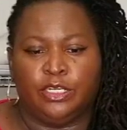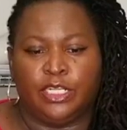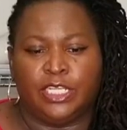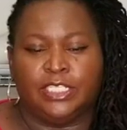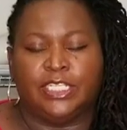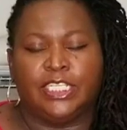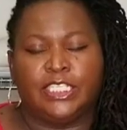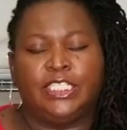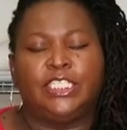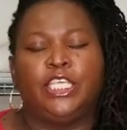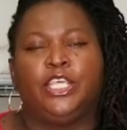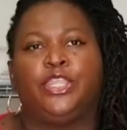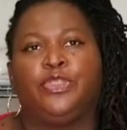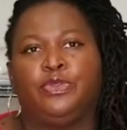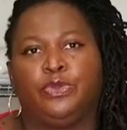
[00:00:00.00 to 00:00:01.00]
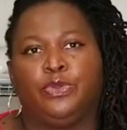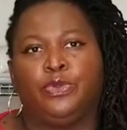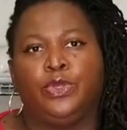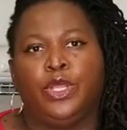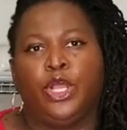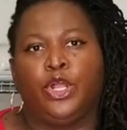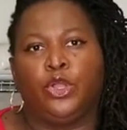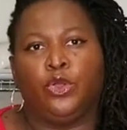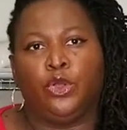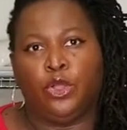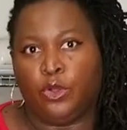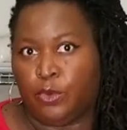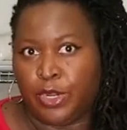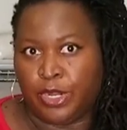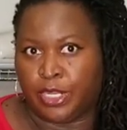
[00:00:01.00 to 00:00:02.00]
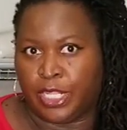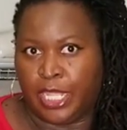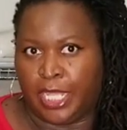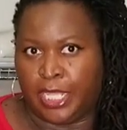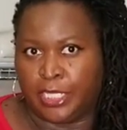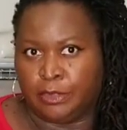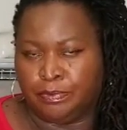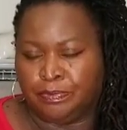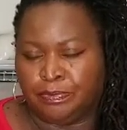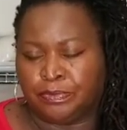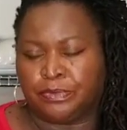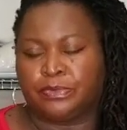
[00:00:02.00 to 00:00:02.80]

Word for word: a, a see-through cookware line